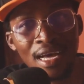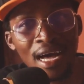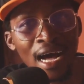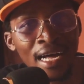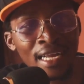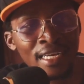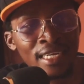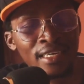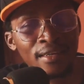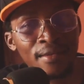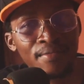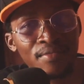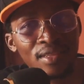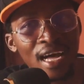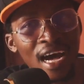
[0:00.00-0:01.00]
And
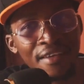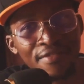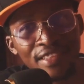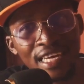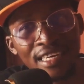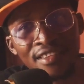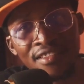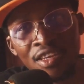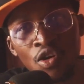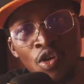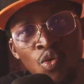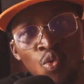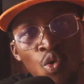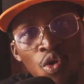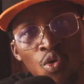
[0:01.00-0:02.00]
after the
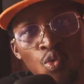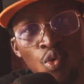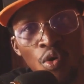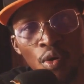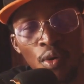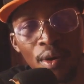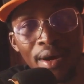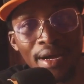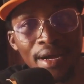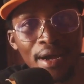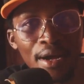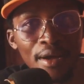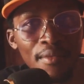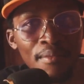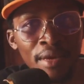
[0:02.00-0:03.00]
Second World War,
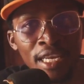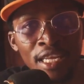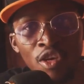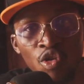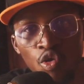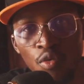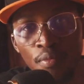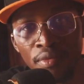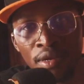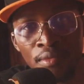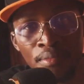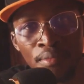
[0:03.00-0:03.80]
many European